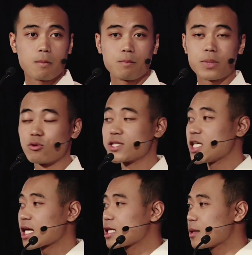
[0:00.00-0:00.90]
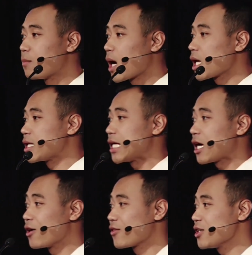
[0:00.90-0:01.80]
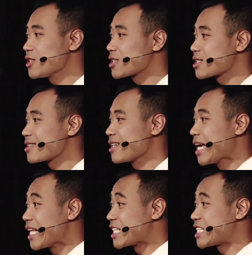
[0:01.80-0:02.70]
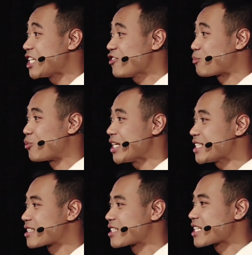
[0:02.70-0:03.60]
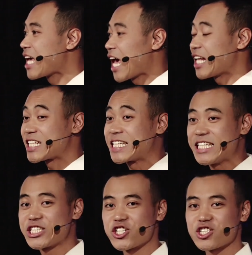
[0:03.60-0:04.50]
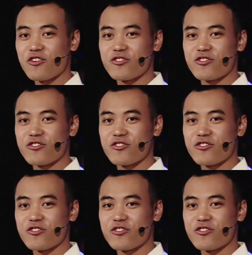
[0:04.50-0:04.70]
be rejected by the elders, the chief priests, and the teachers of